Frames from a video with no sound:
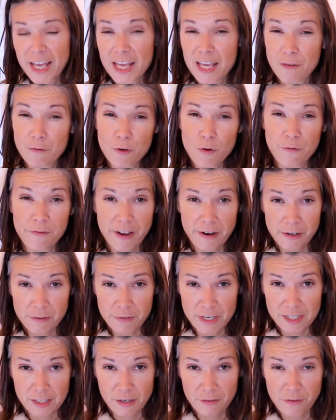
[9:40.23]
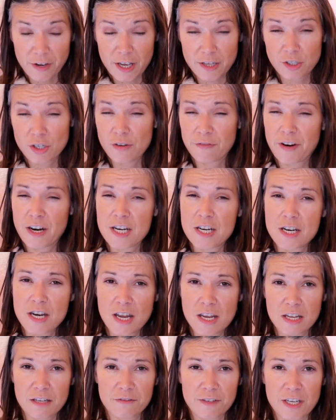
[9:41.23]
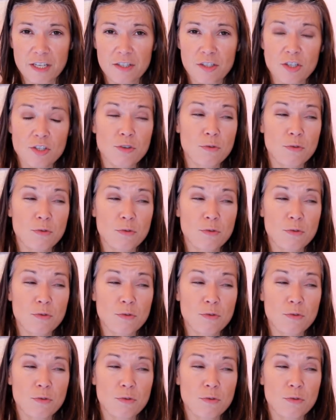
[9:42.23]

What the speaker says: If you're very risk adverse and you're very nervous,